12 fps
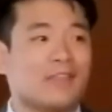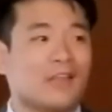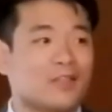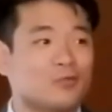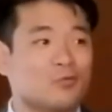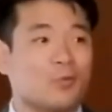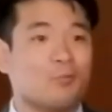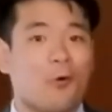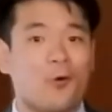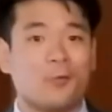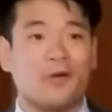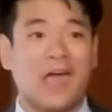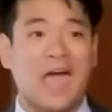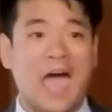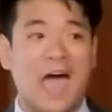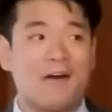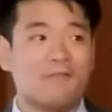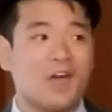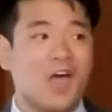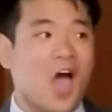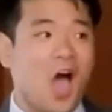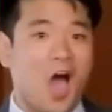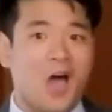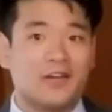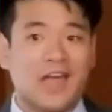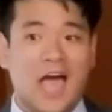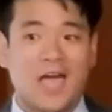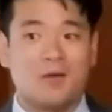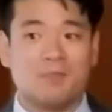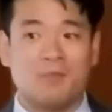that this report will have on the Thai